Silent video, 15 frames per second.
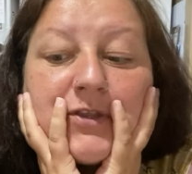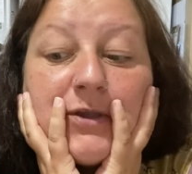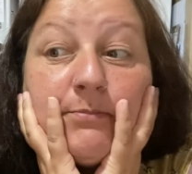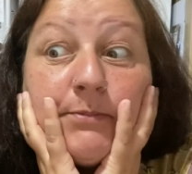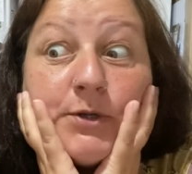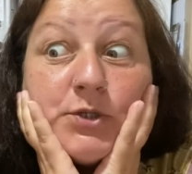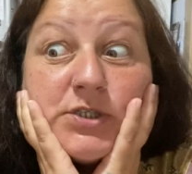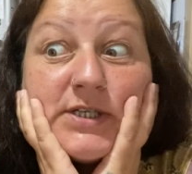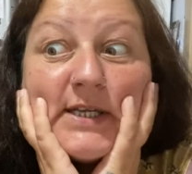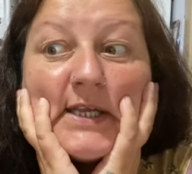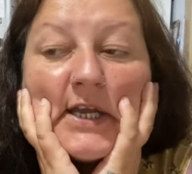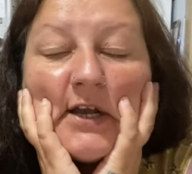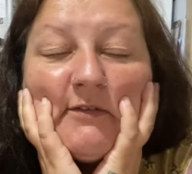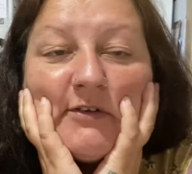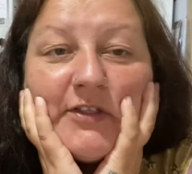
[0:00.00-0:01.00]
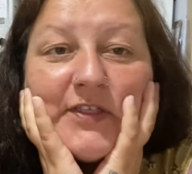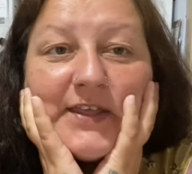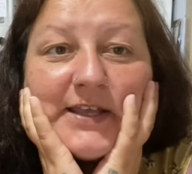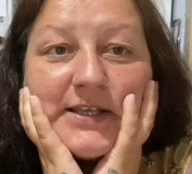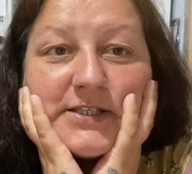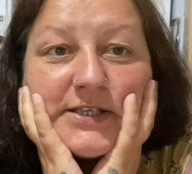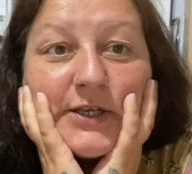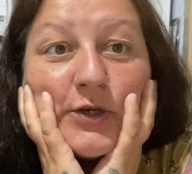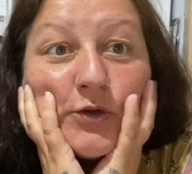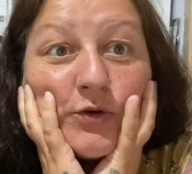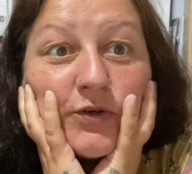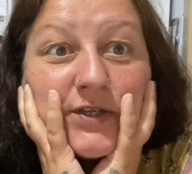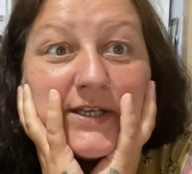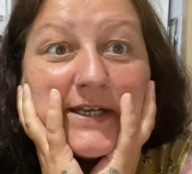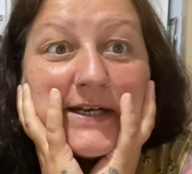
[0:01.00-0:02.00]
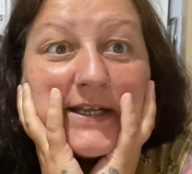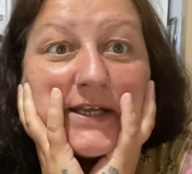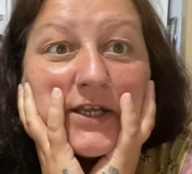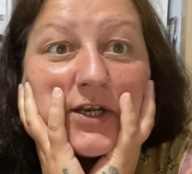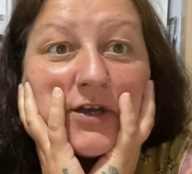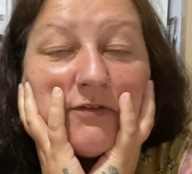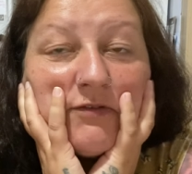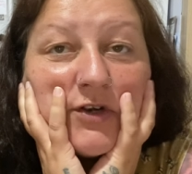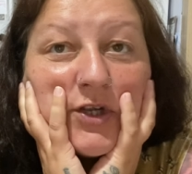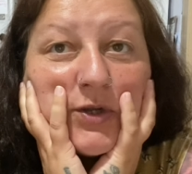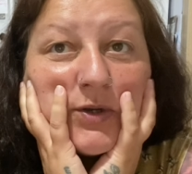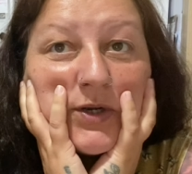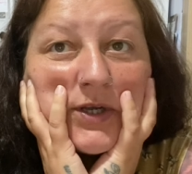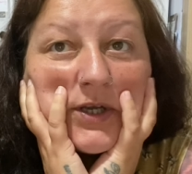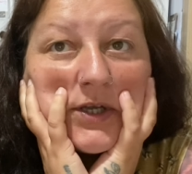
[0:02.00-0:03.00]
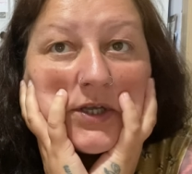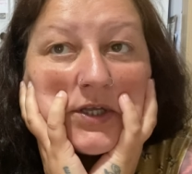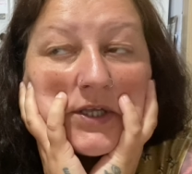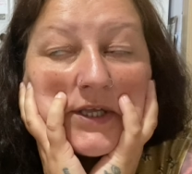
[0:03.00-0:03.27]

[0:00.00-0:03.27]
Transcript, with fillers: mostly other things and not nearly enough Luna.